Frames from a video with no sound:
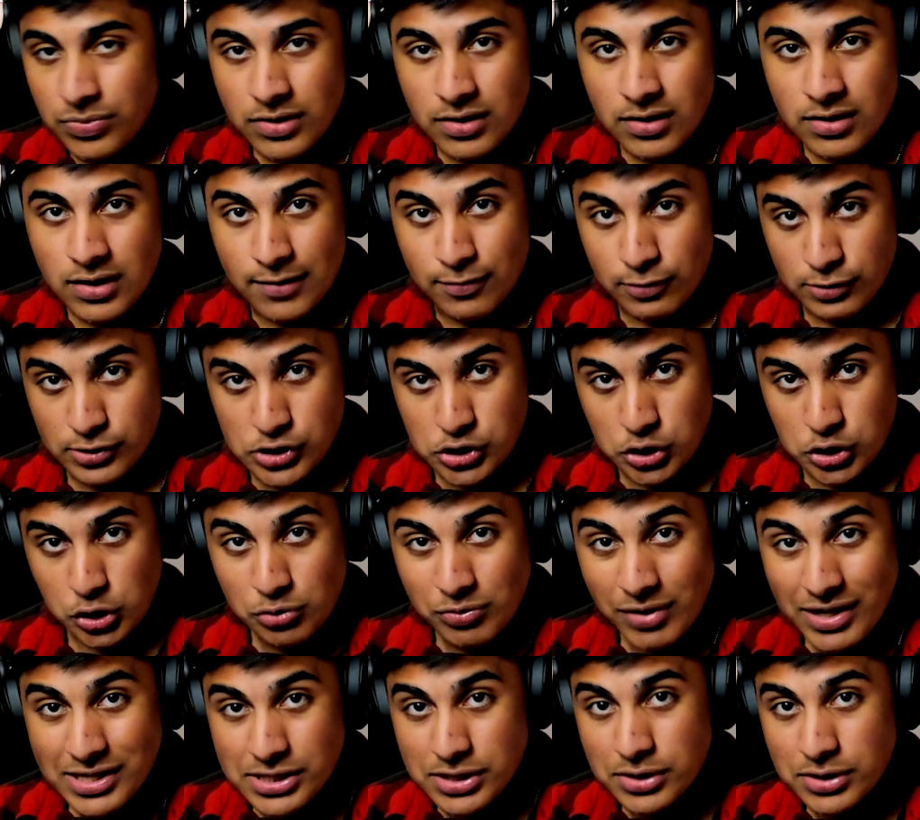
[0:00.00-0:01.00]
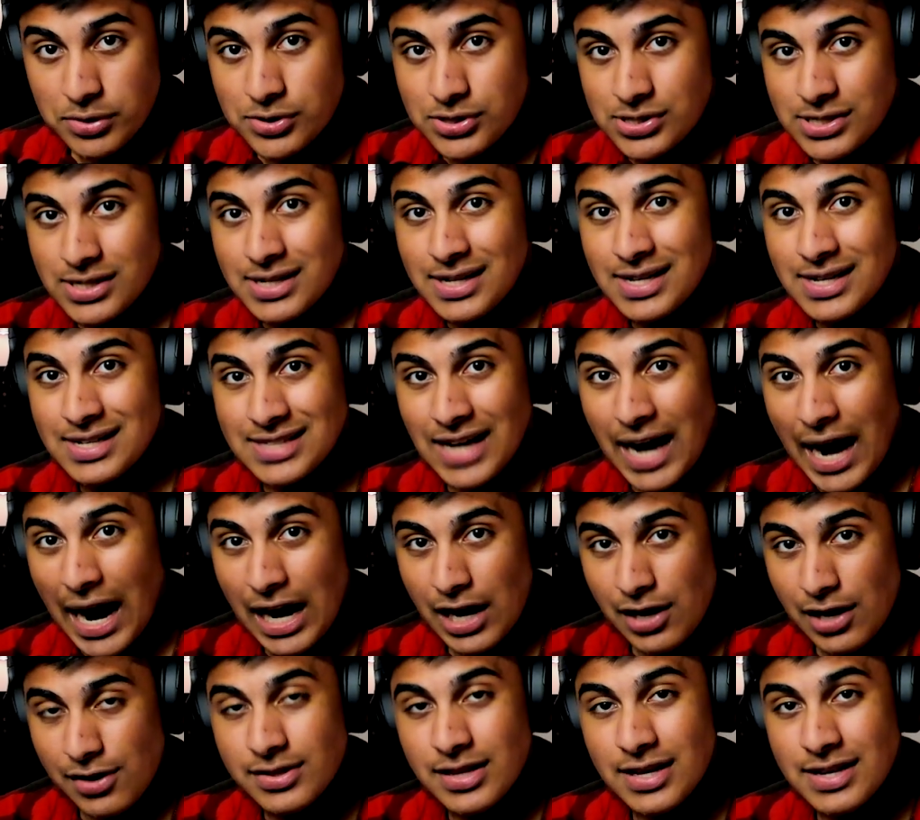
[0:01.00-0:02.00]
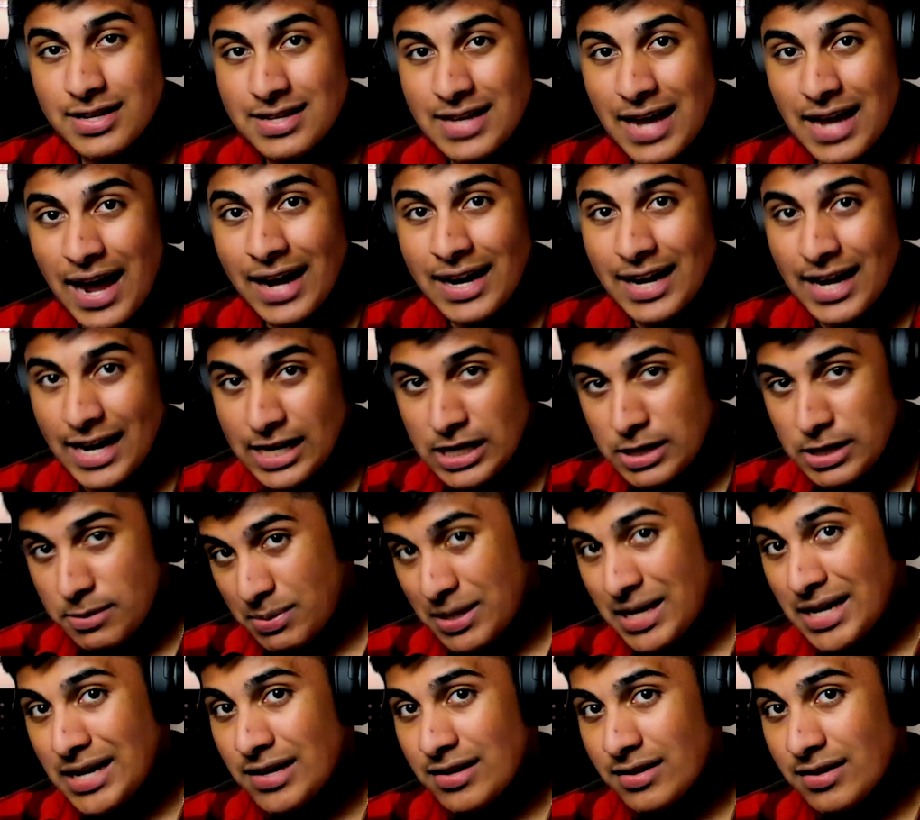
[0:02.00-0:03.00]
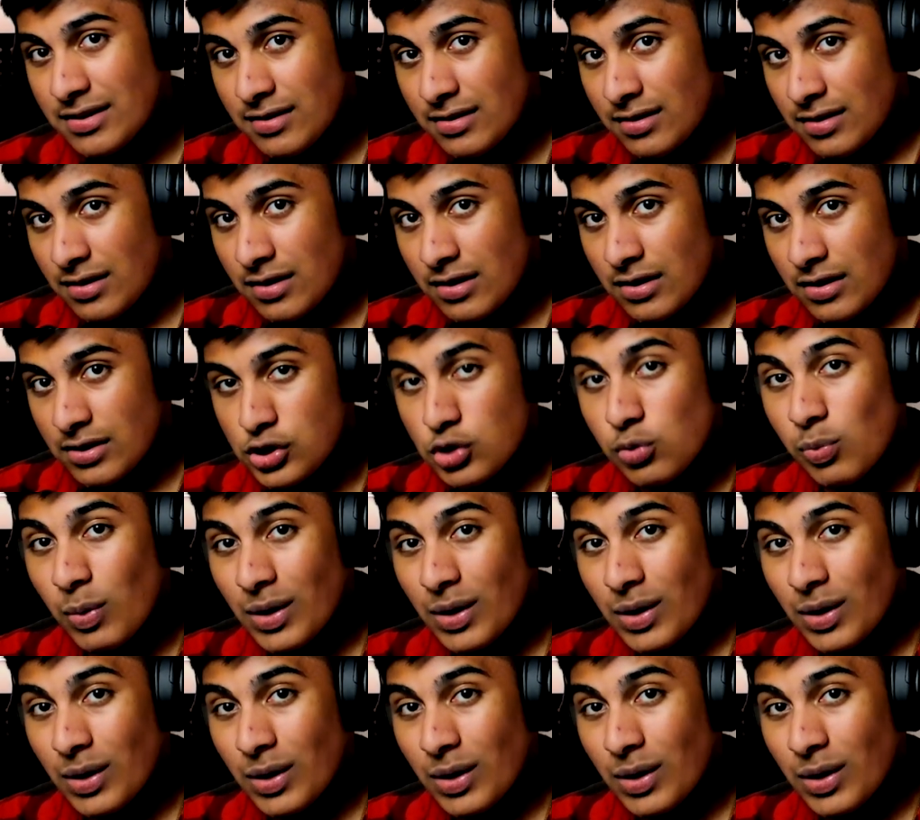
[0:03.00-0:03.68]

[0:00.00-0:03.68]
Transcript: If your screen resolution is higher than 1080p, you want